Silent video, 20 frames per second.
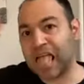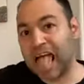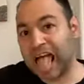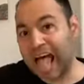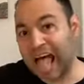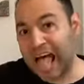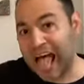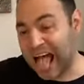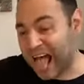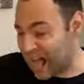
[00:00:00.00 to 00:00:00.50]

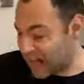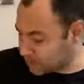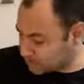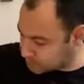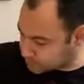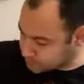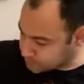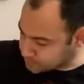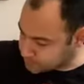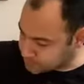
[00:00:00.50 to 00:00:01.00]
And
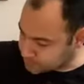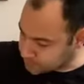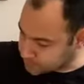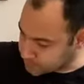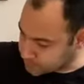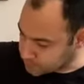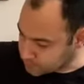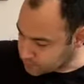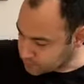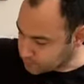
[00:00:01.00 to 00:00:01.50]

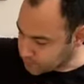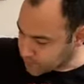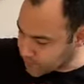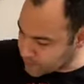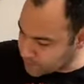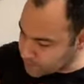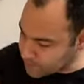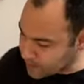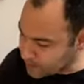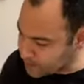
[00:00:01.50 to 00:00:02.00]

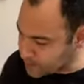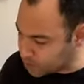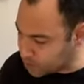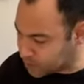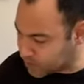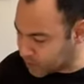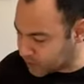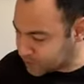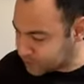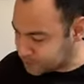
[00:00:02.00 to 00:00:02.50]
there we
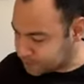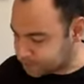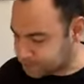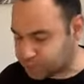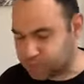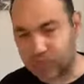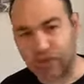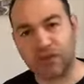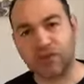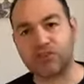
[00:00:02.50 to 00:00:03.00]
go,
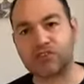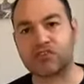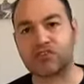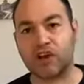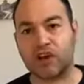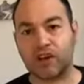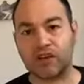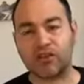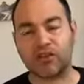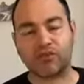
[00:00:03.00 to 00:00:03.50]

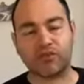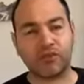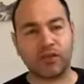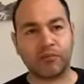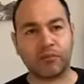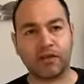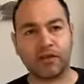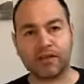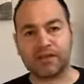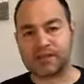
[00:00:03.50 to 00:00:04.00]
starting the 3
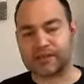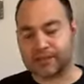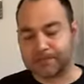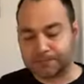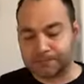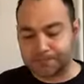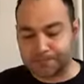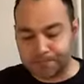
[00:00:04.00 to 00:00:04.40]
minutes.